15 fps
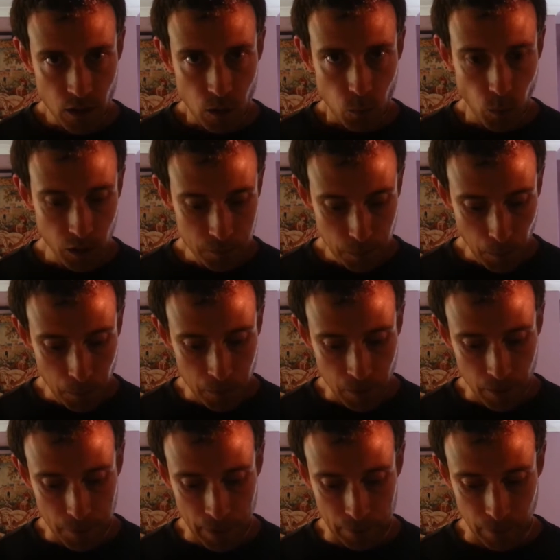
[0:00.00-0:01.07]
One problem
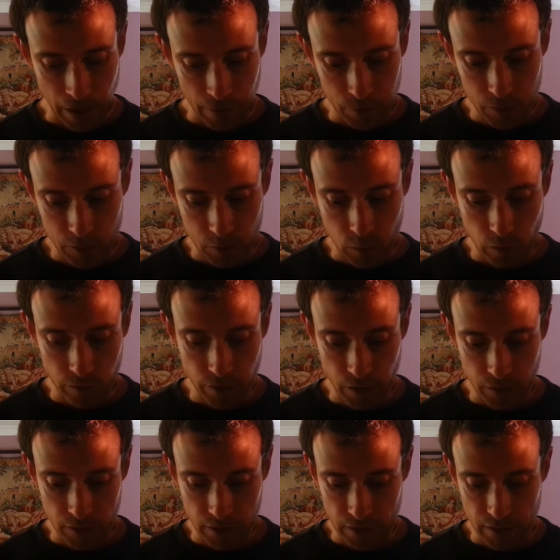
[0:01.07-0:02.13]
that people have with score
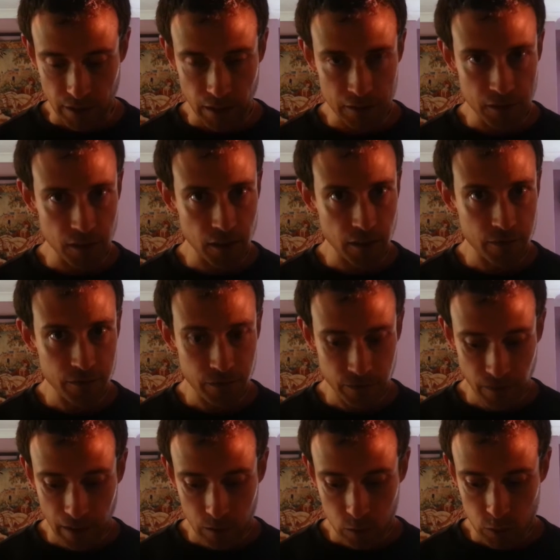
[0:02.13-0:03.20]
voting is that it can
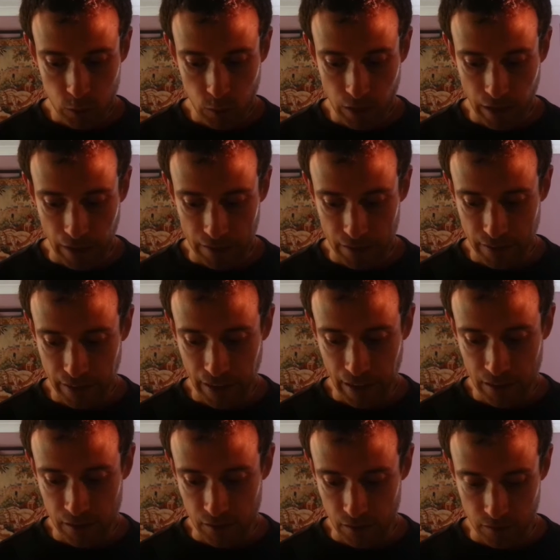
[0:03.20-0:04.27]
fail to elect a
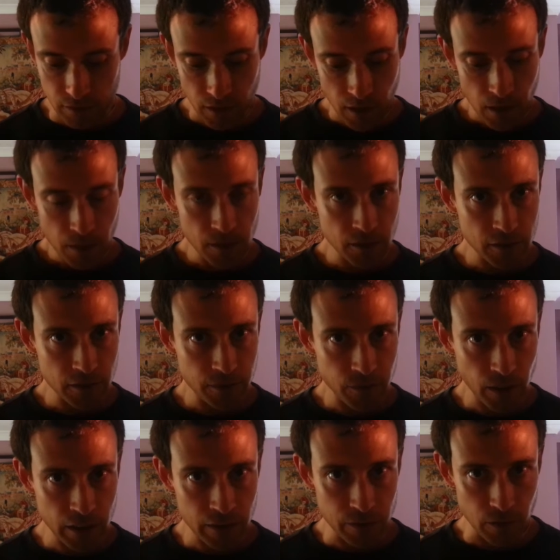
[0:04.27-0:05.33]
candidate that is the
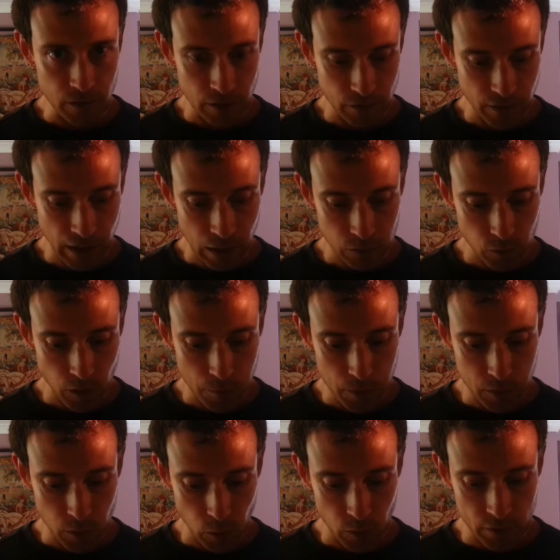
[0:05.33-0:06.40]
favourite of an outright
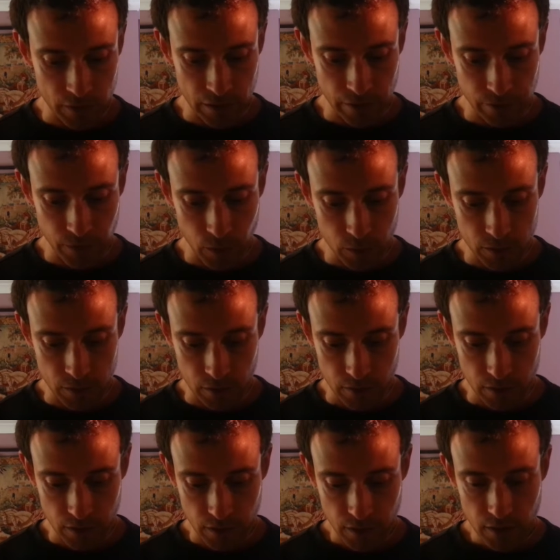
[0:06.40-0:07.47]
majority of
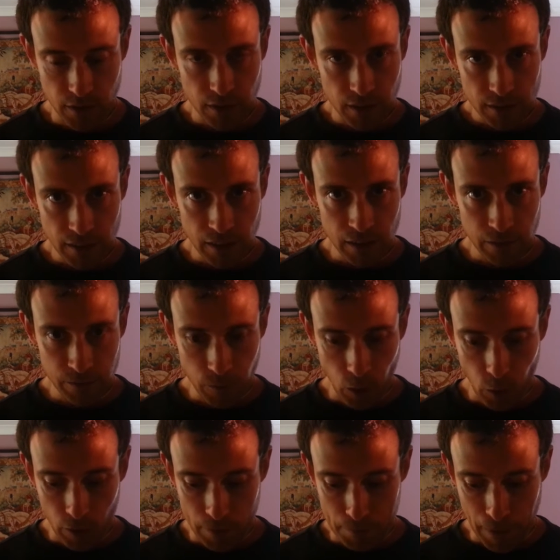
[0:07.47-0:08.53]
voters. Take the
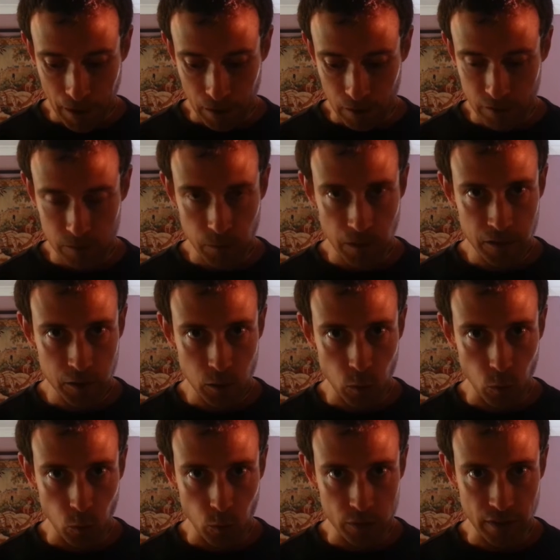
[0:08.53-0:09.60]
following ballots with
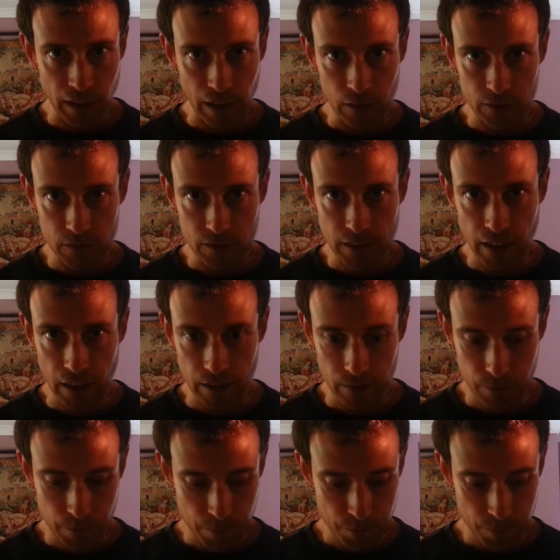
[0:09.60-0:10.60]
scores out of 10.